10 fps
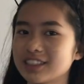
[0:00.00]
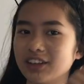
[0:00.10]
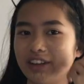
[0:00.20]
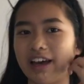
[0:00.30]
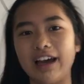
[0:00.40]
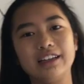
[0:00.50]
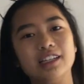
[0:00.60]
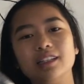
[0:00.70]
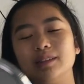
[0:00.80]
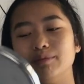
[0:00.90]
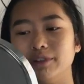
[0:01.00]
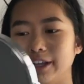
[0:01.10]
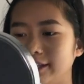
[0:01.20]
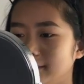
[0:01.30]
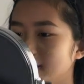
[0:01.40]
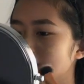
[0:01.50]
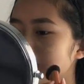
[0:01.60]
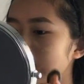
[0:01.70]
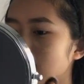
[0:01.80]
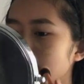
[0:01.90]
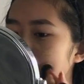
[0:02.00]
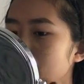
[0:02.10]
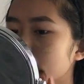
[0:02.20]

so that I can blend easier.